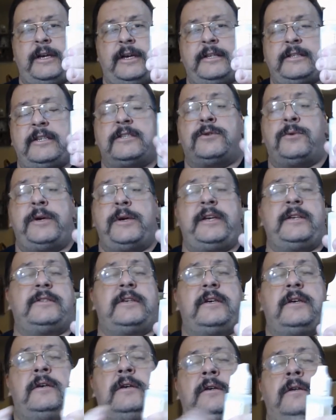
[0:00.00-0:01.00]
you know, easy
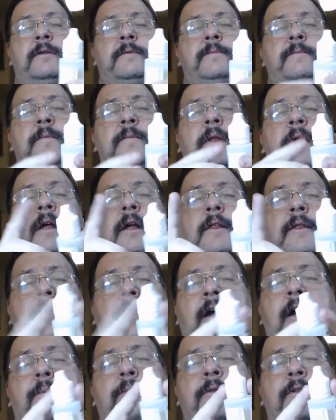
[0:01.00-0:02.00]
squeezy.
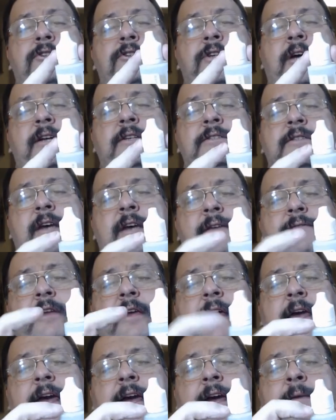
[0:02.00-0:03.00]
They come with a child
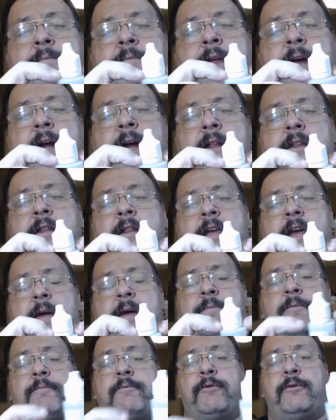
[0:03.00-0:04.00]
safety cap. They got the
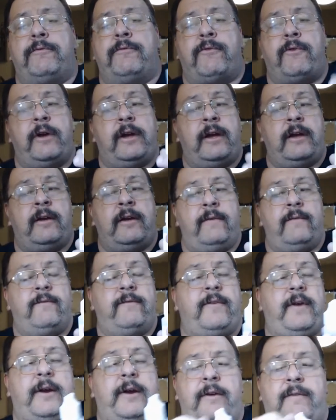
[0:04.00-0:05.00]
tamper-proof ring.
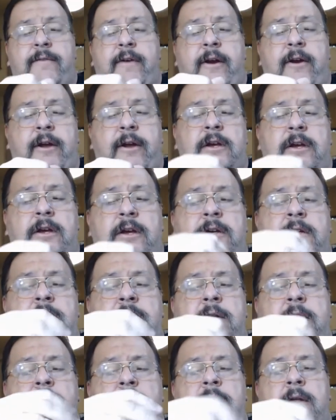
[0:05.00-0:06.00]
Very, very
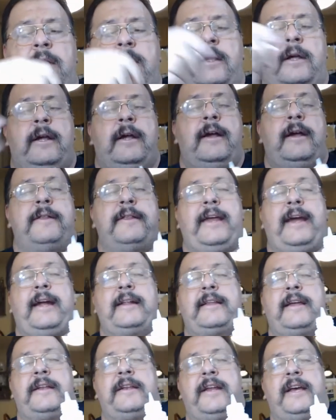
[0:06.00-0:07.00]
good. And they
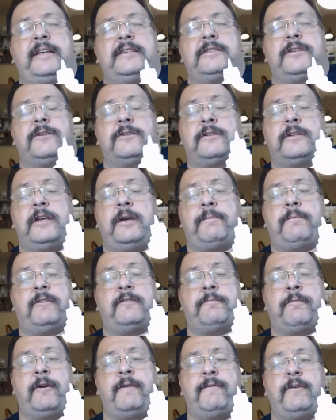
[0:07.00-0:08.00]
got that nice little
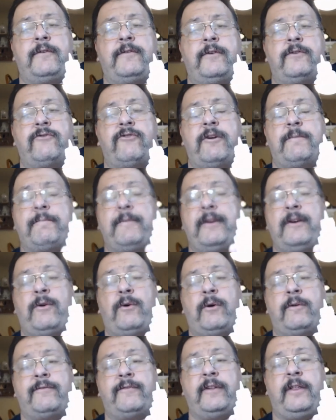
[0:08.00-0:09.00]
tip. It's perfect for
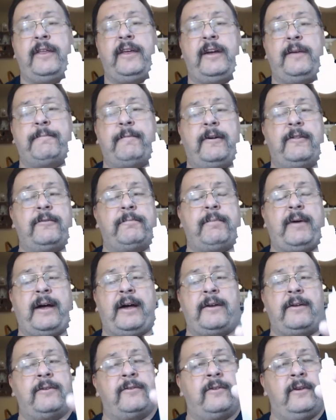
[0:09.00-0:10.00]
dripping or filling up other
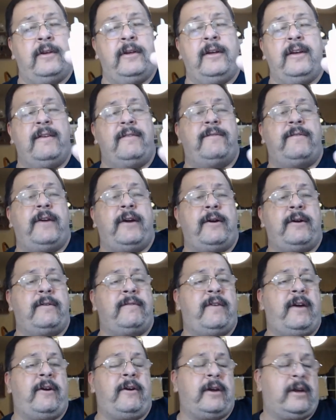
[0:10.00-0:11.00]
bottles.
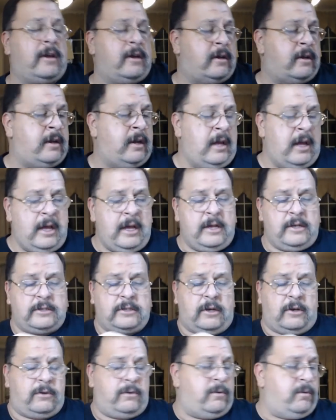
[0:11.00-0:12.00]
Very, very good.
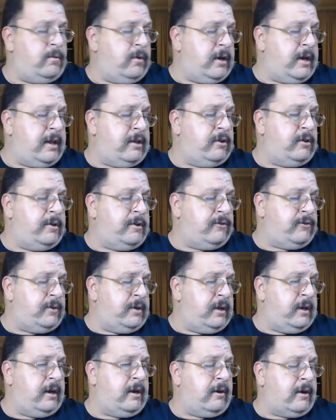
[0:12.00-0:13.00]
So we're going to do this
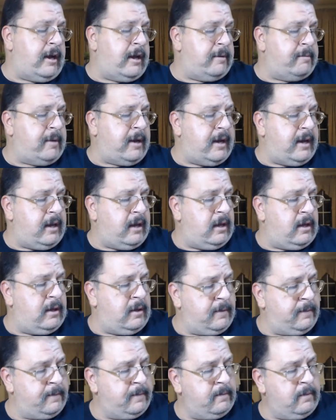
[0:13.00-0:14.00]
one here on my
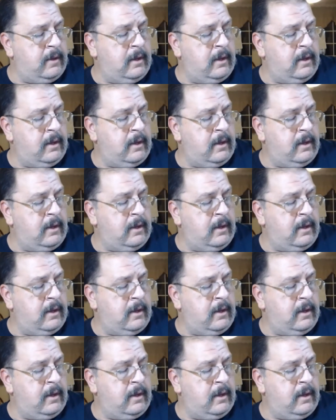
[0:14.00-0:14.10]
